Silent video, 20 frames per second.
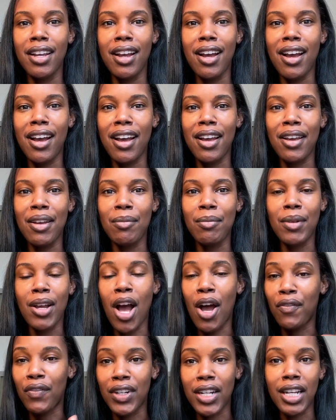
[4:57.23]
I'm
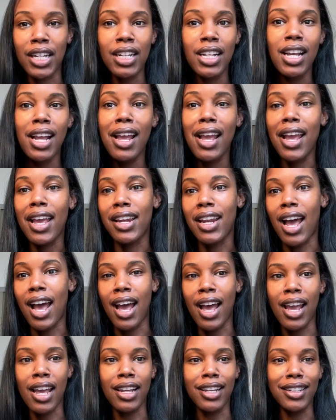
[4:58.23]
confident, and
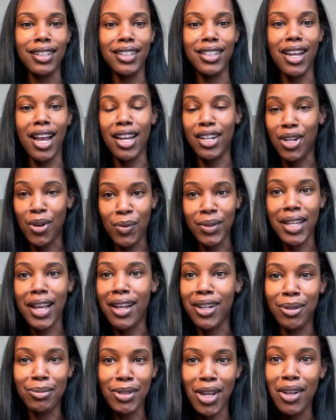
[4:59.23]
I know what the
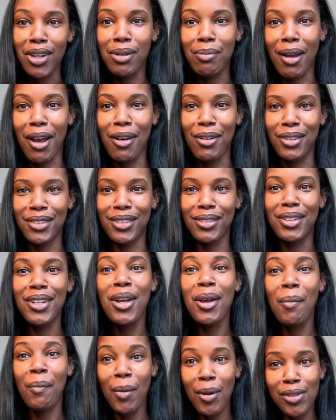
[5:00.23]
hell I'm talking about.
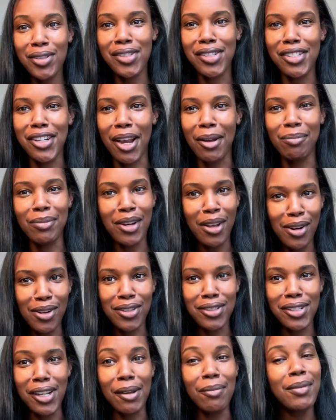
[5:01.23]
Most of the time, not all
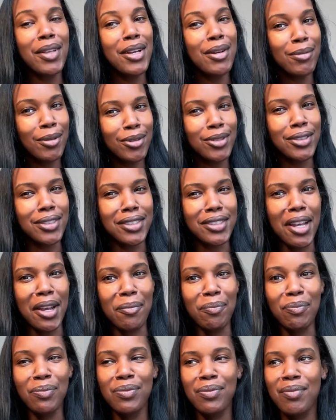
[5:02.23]
the time, most of the
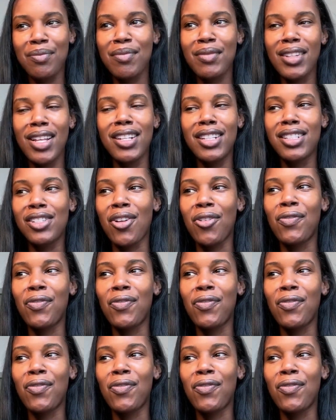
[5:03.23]
time. It's so